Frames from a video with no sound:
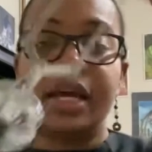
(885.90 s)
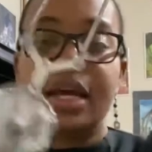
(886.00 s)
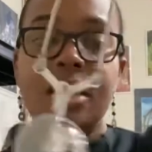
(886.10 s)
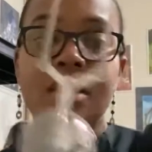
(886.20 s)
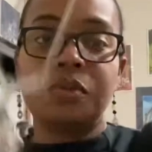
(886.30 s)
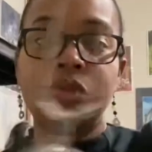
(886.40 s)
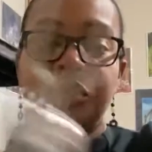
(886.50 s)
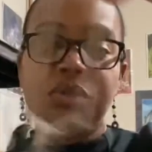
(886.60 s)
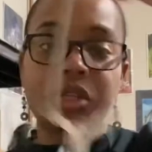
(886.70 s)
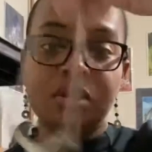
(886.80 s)
And then when
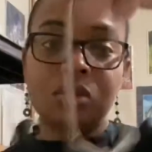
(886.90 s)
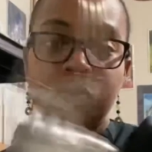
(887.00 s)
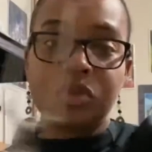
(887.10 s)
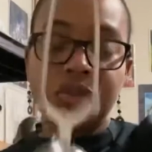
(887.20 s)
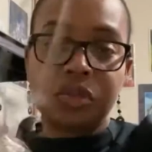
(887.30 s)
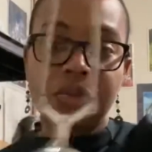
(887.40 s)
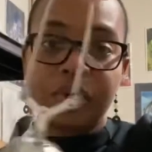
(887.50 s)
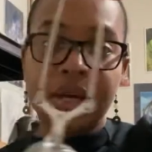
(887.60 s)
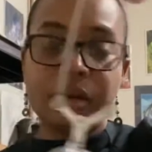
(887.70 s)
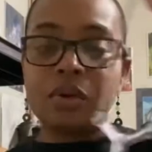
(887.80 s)
you're done swishing it
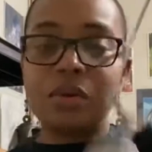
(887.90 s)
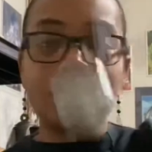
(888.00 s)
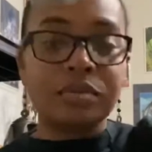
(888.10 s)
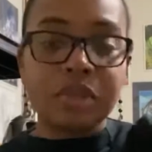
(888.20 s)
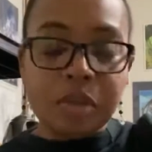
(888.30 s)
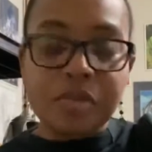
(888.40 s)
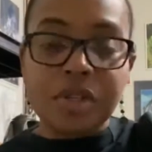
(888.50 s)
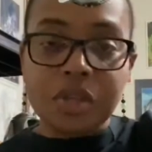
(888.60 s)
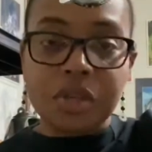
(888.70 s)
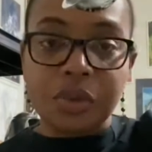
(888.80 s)
around, or up to
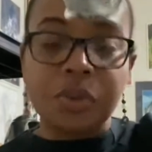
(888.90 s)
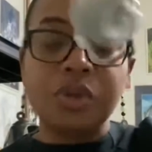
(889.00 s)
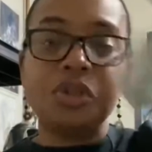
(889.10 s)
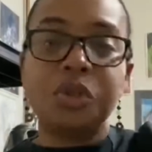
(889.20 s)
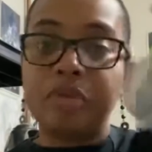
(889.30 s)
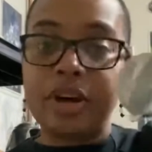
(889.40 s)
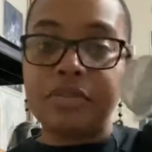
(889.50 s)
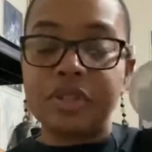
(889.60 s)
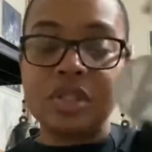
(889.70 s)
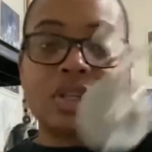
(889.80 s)
you, your
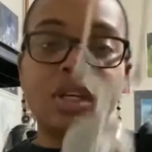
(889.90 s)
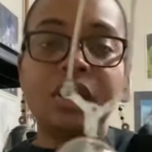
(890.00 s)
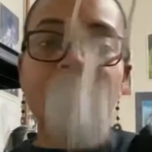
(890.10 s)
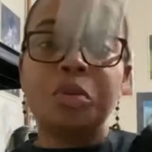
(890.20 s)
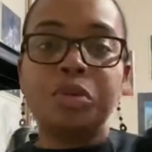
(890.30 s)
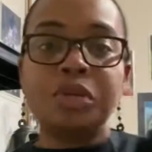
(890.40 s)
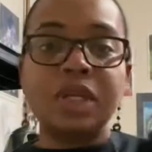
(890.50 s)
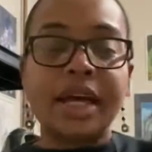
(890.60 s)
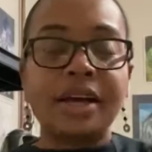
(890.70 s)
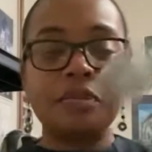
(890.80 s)
preference, pull it
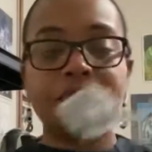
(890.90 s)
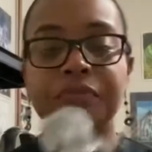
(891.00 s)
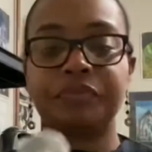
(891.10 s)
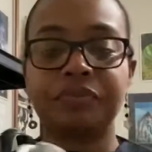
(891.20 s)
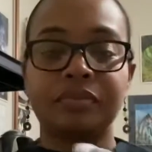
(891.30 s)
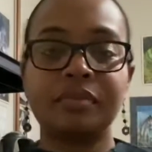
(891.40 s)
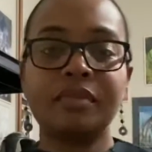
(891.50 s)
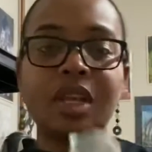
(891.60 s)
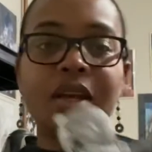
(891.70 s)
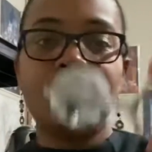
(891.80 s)
out,
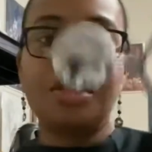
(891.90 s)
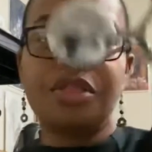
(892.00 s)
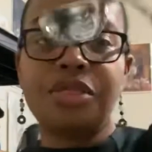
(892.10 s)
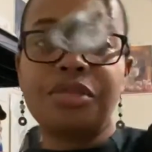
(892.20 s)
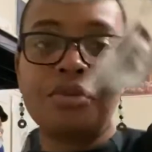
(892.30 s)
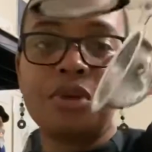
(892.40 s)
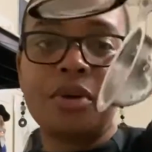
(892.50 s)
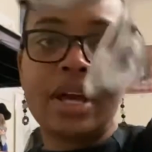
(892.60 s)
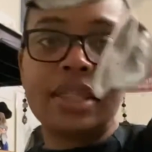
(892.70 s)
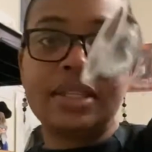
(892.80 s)
throw
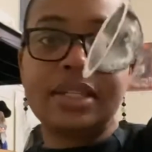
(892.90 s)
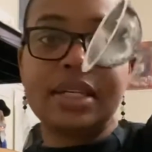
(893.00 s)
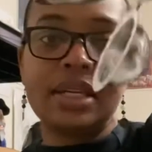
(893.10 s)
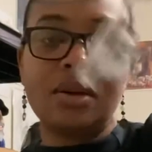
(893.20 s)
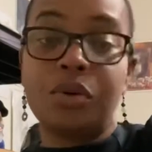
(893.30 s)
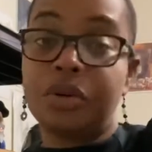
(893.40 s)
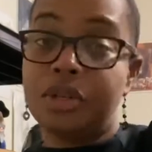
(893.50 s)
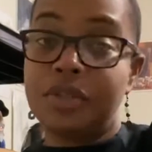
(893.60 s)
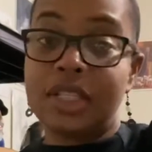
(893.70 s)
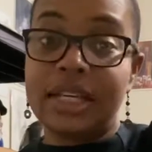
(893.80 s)
out the tea, or
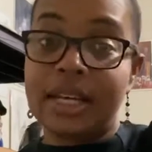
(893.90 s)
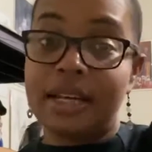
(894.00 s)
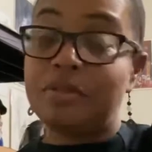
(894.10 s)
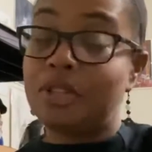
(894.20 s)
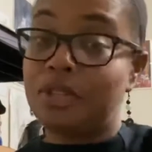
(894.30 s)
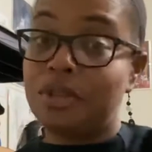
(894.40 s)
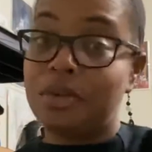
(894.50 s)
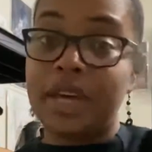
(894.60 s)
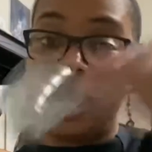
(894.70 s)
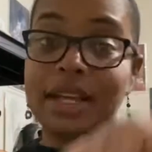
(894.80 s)
use it again. You
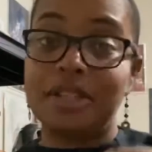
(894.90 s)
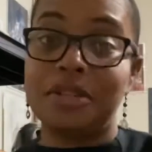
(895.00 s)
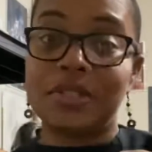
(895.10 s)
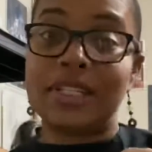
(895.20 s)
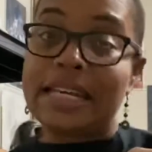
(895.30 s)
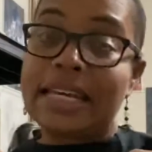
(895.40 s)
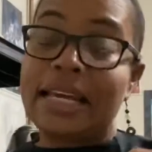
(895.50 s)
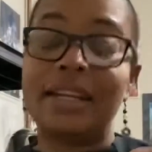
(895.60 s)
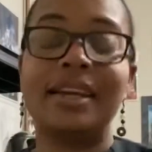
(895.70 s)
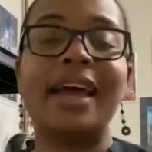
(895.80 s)
can use it
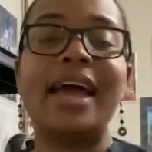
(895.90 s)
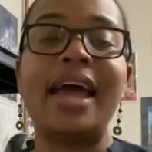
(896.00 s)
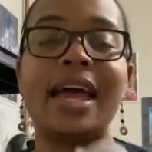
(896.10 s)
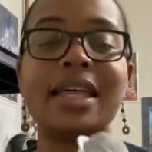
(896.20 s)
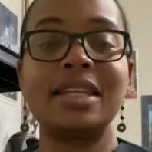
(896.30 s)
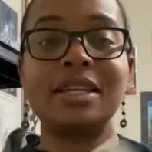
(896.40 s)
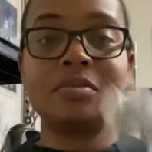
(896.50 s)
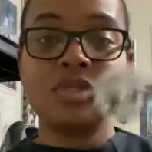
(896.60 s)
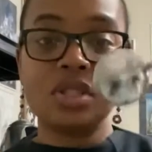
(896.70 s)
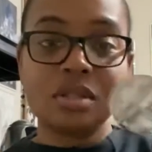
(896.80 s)
again. And
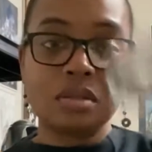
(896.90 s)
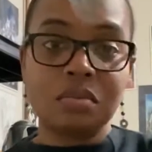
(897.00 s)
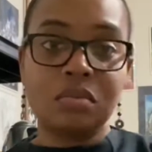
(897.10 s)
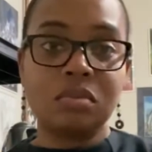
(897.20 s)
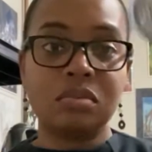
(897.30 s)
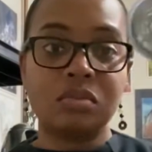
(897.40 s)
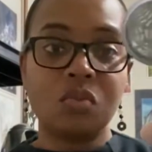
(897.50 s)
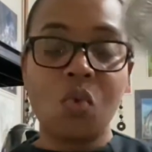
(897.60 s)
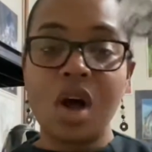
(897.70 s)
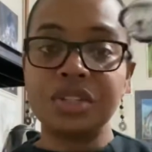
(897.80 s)
then just
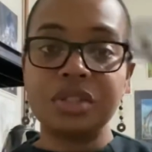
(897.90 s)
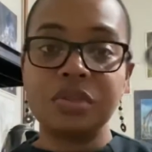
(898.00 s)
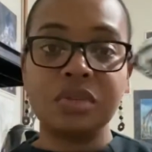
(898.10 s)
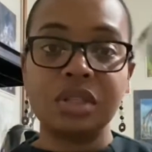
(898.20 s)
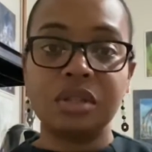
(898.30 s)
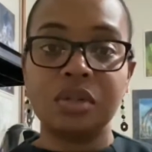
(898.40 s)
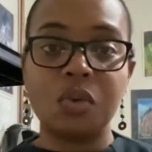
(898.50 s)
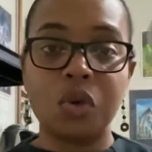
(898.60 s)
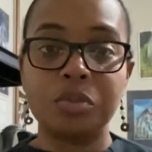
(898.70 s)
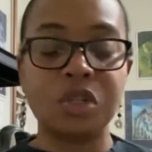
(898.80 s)
wash it with,
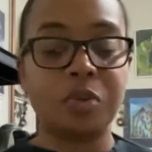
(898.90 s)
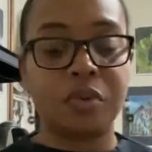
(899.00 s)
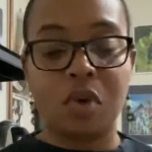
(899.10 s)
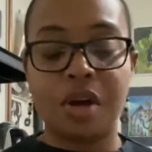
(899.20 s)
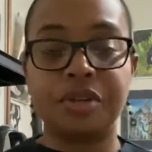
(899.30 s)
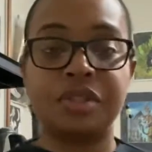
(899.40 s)
warm soap and water.